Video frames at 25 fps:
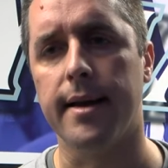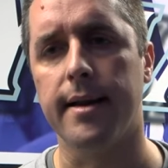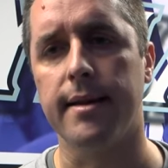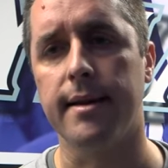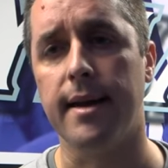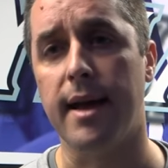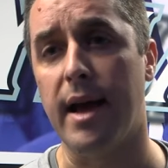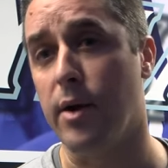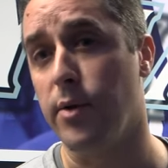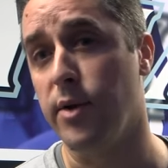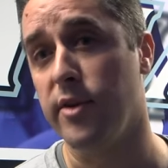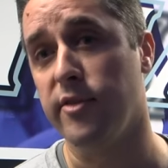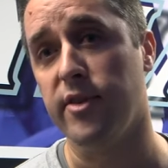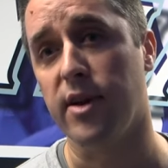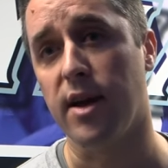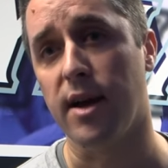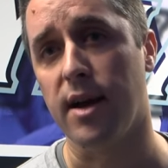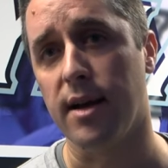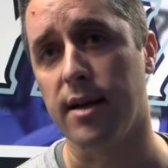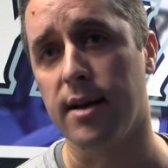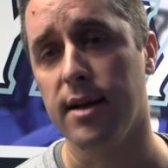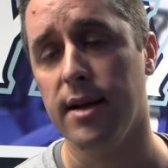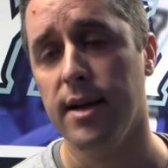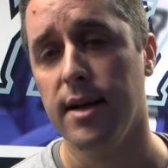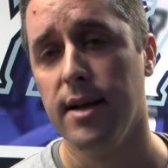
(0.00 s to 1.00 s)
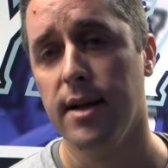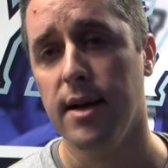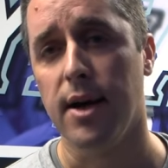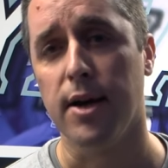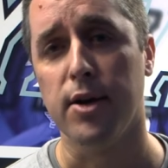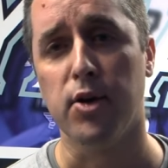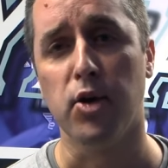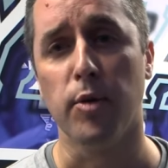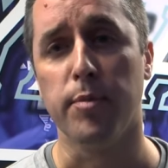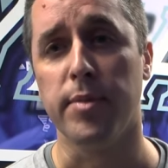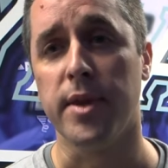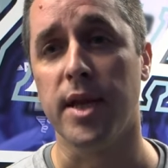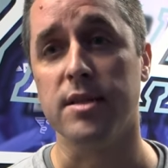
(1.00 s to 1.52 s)
And now we've got a
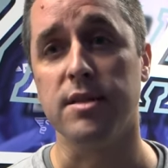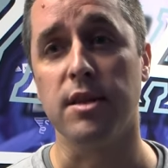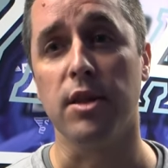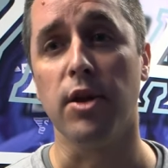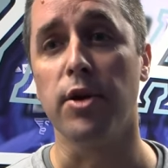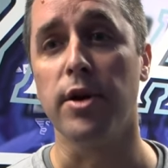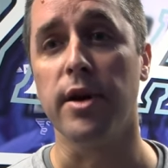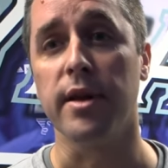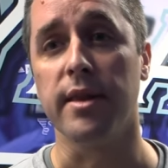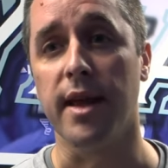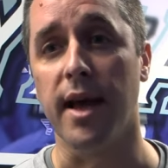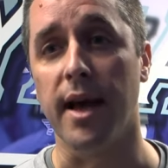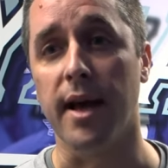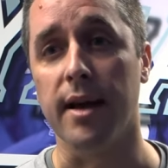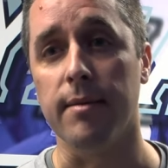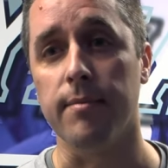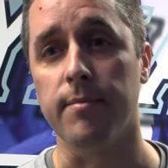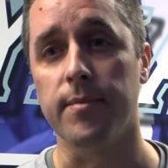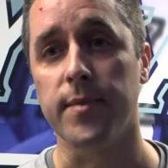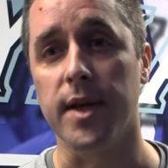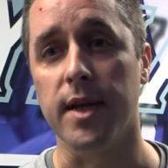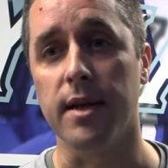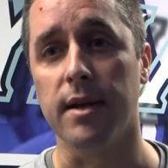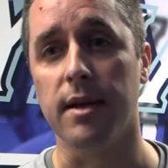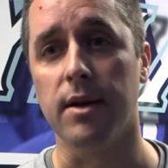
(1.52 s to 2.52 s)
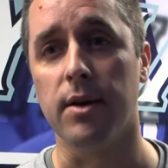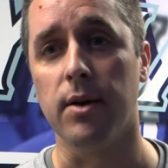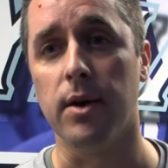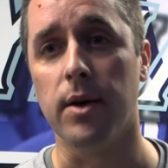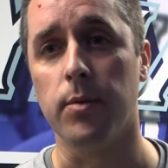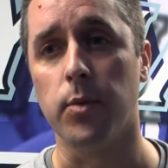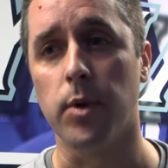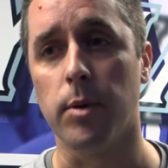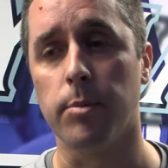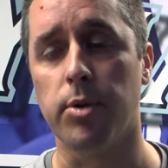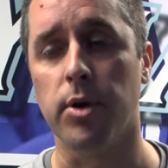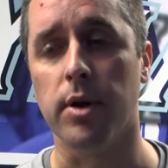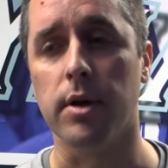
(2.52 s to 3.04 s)
group that's learning that, you know, and
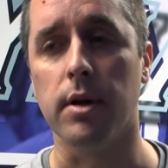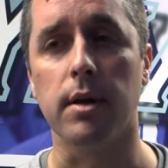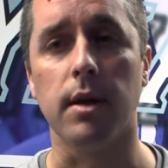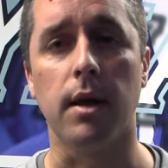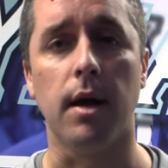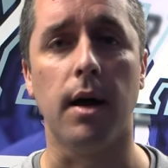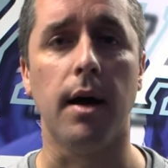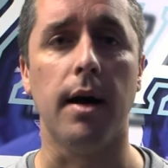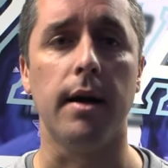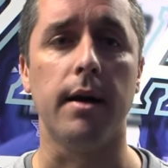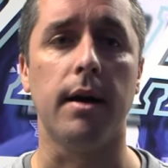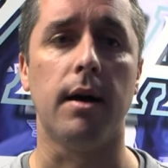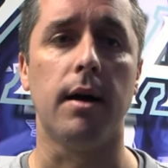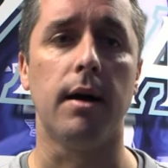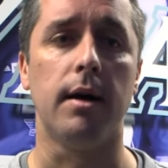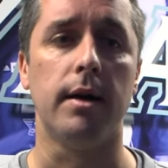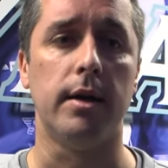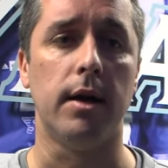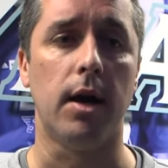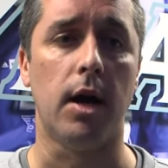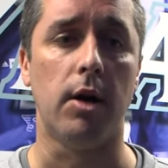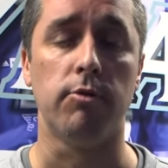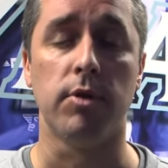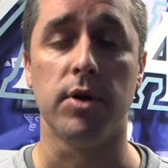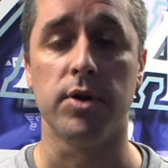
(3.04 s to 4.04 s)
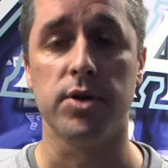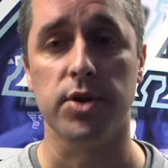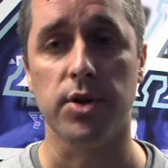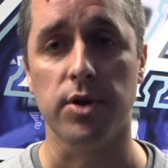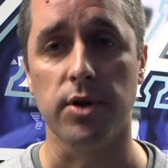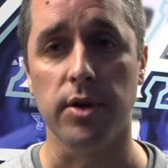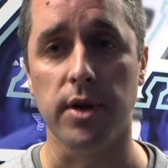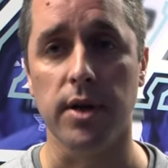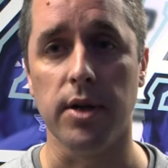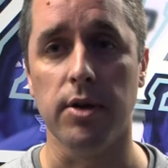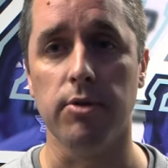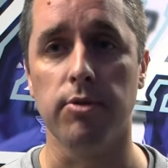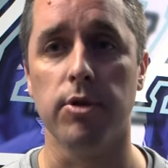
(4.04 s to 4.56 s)
we're putting a lot on our
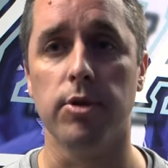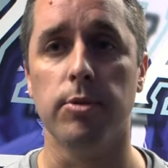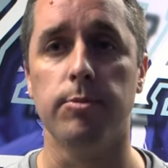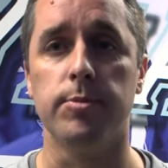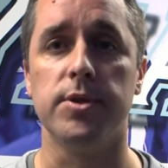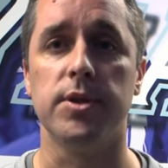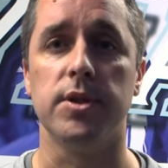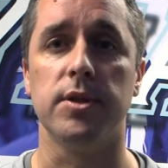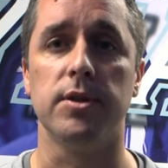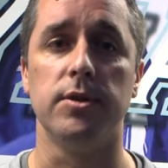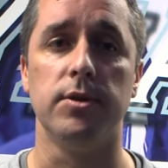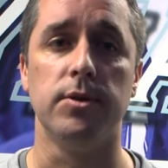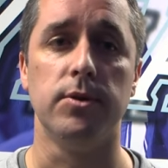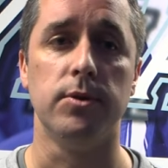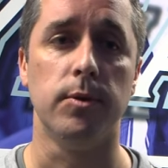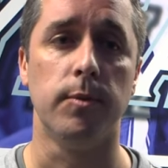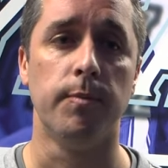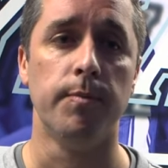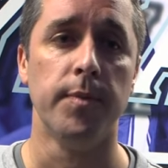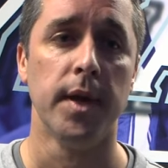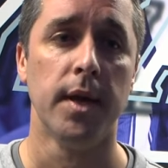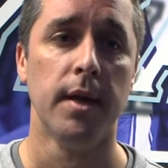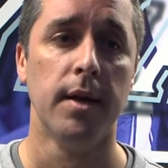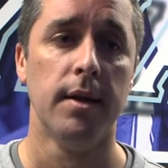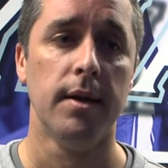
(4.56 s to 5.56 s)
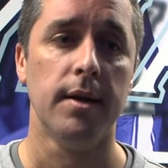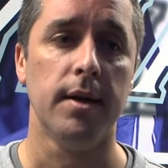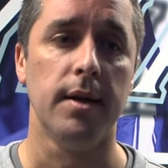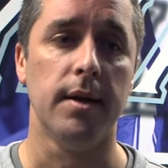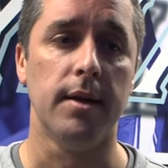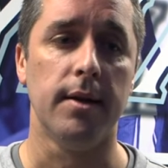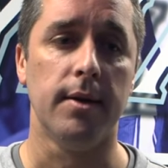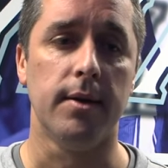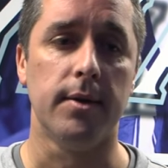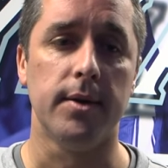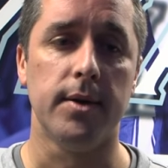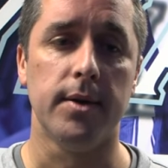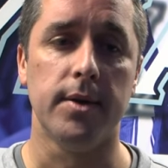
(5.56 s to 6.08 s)
returning group to, you
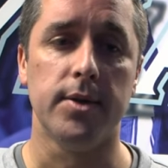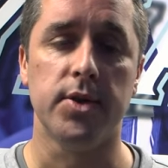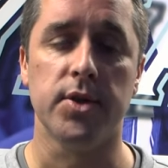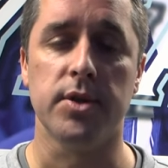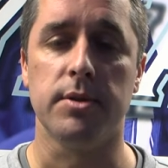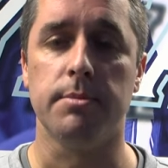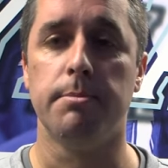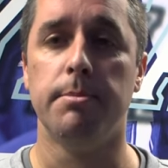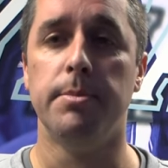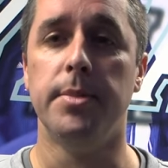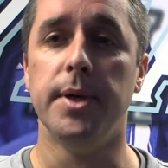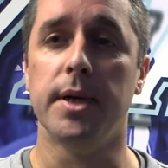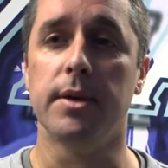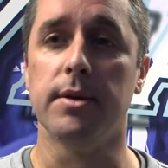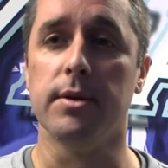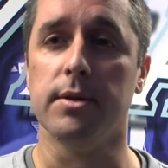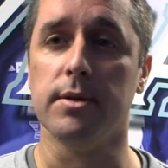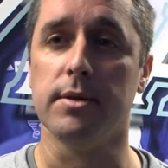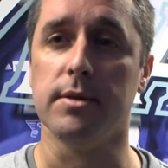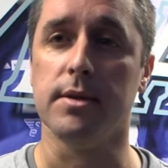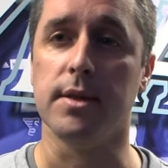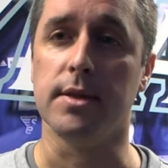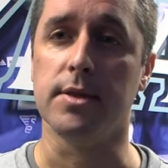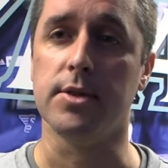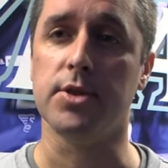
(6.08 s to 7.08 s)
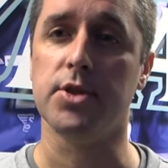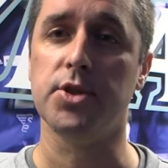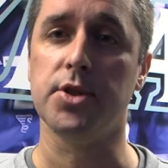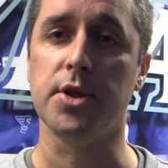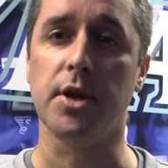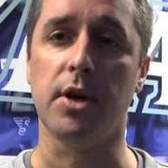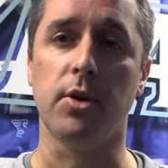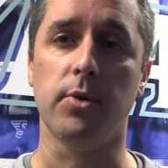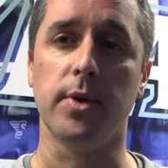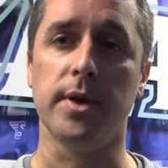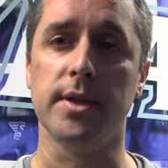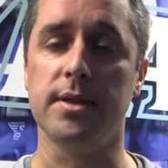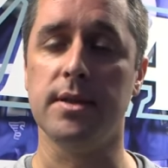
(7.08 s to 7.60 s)
know, just build and
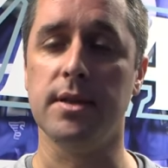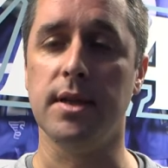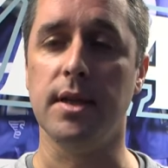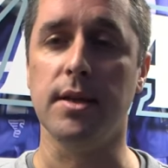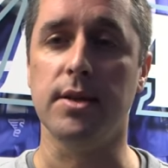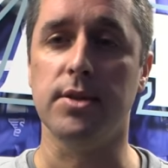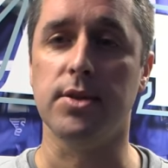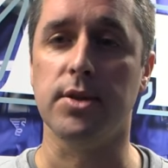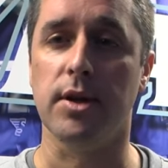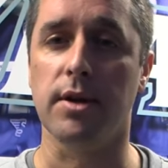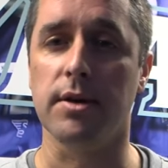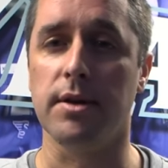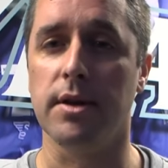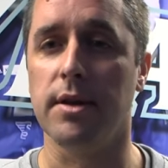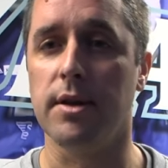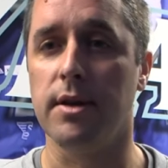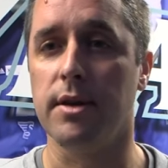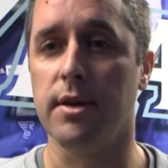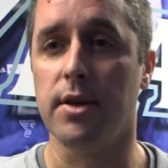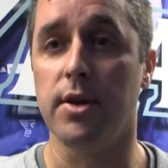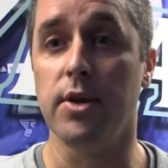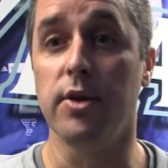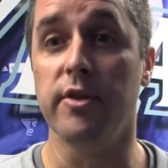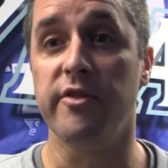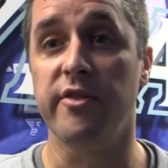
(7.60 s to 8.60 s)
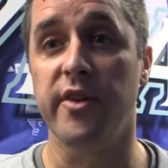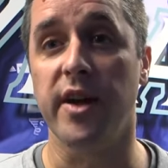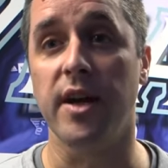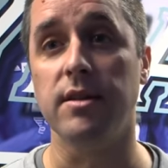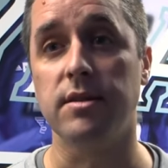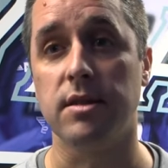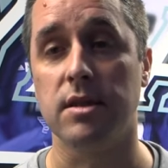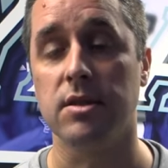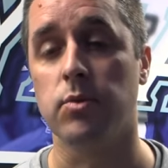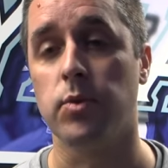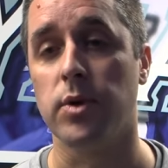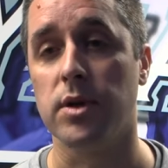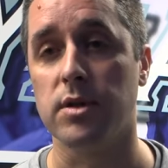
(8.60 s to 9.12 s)
show and teach all the new
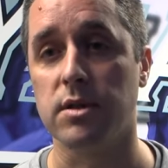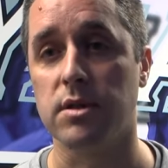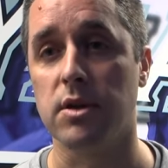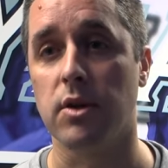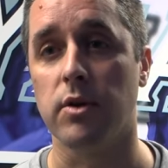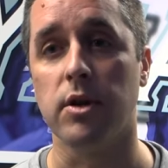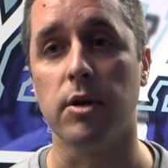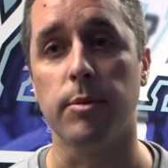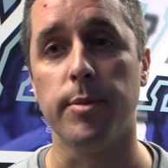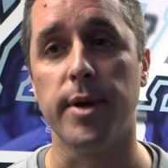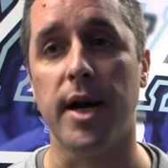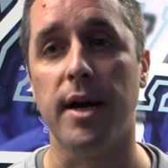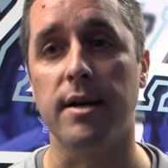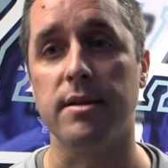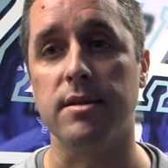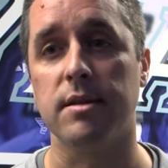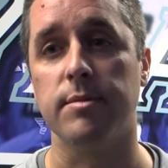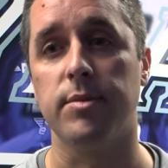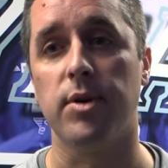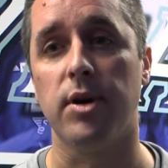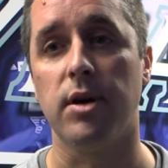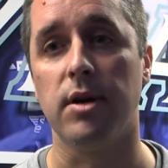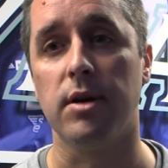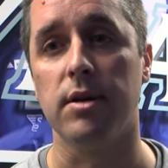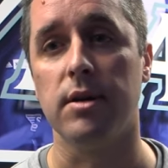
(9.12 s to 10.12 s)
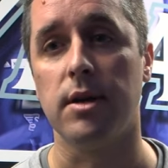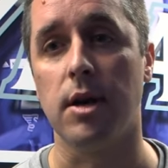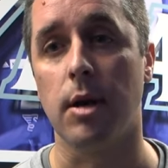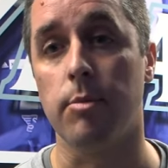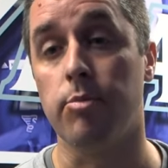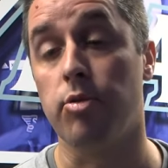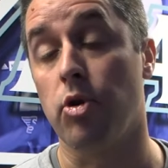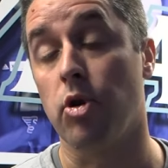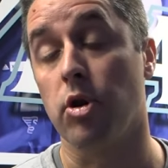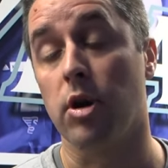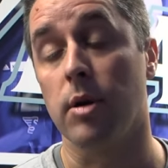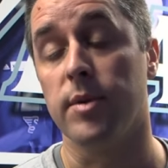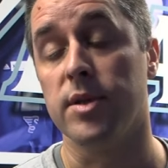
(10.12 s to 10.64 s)
faces what Stonehill basketball and our
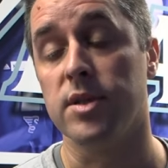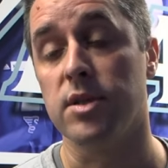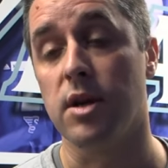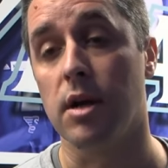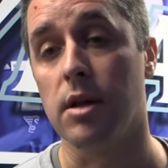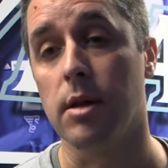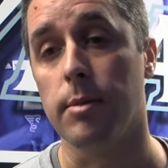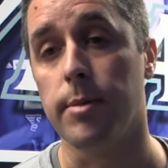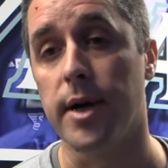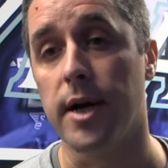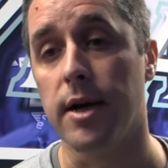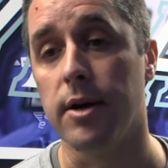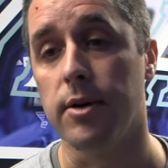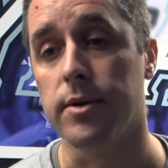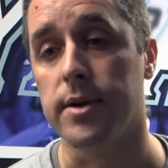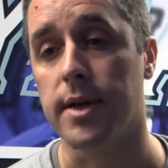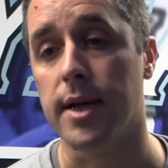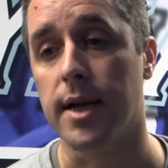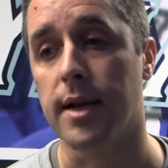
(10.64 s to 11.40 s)
program is all about.